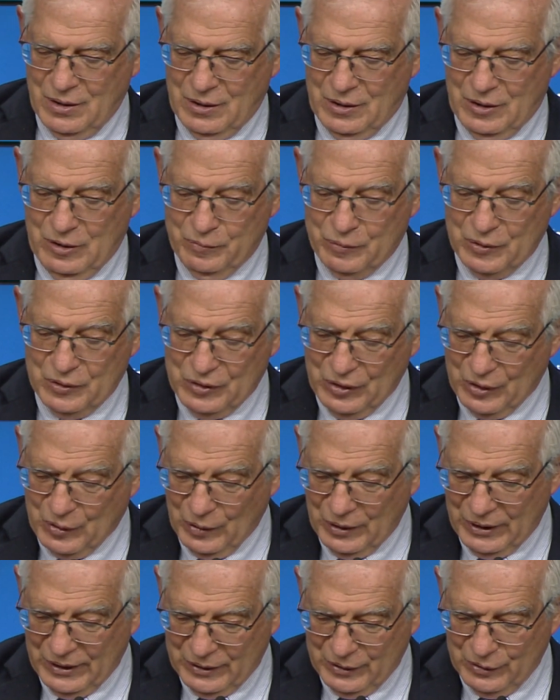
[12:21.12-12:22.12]
in
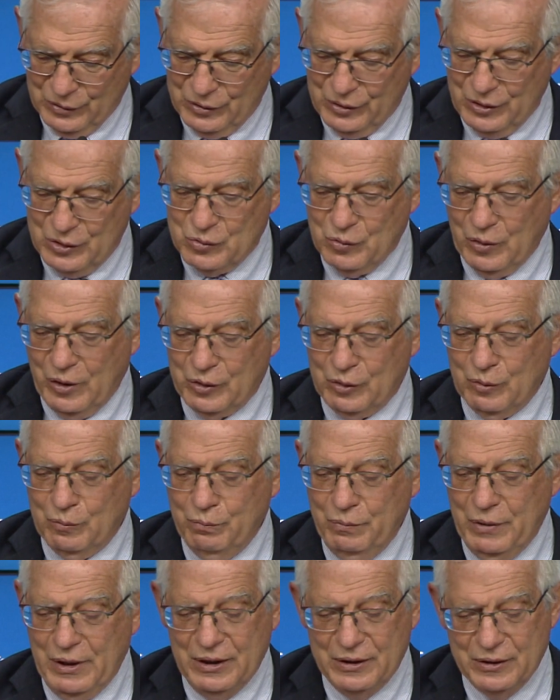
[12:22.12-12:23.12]
particular on this one
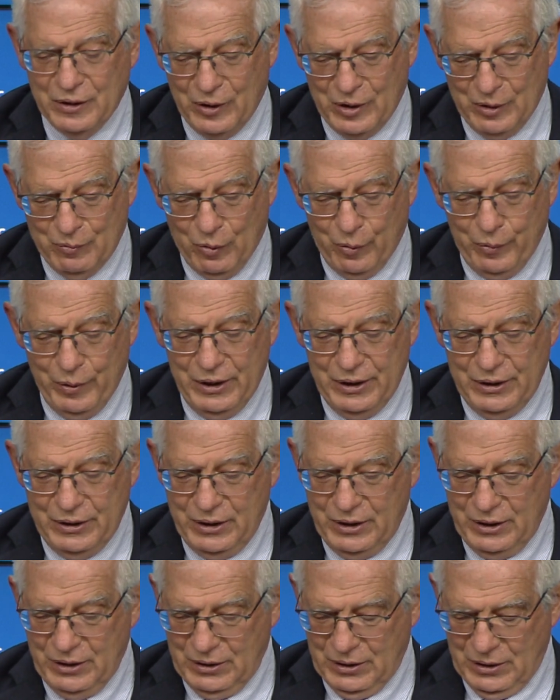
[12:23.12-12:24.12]
on military
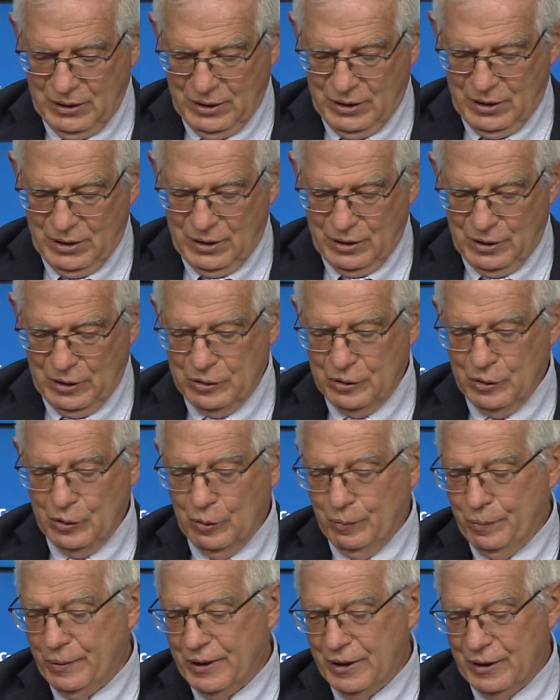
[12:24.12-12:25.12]
mobility in the
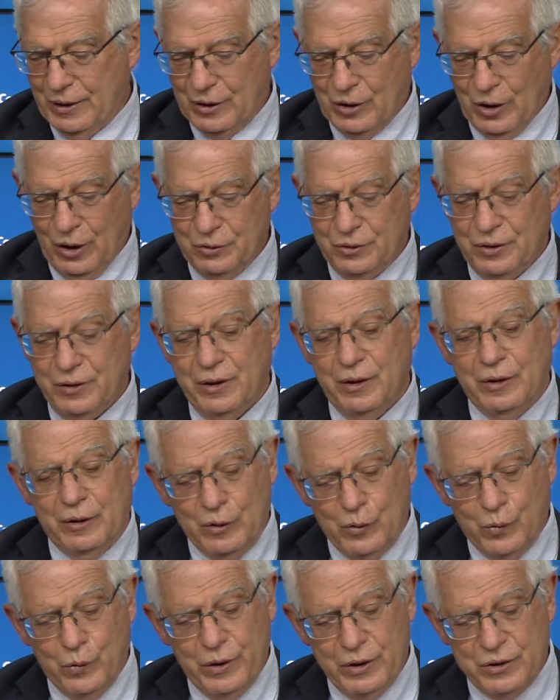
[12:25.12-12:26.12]
European continent,
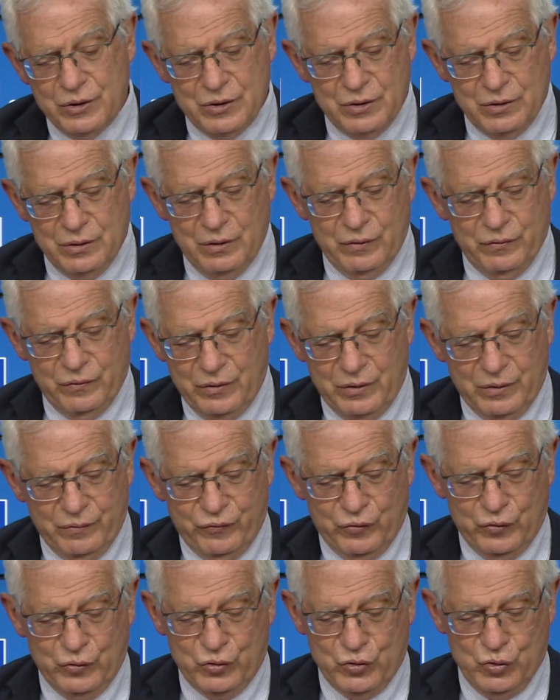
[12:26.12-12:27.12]
in which,
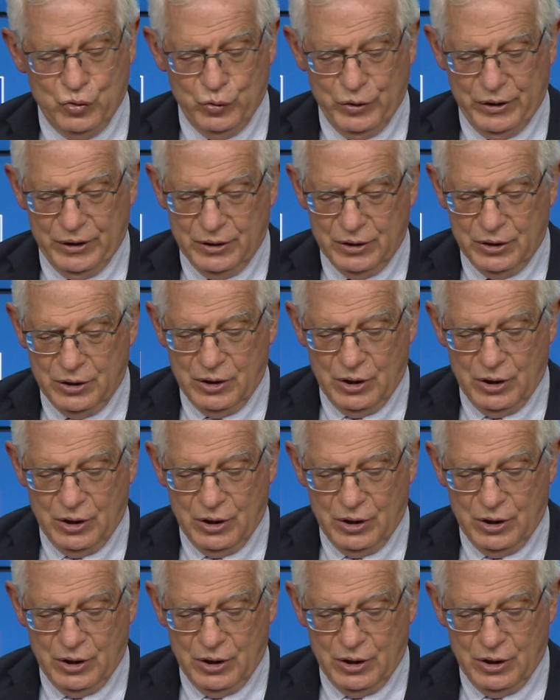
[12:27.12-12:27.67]
for sure,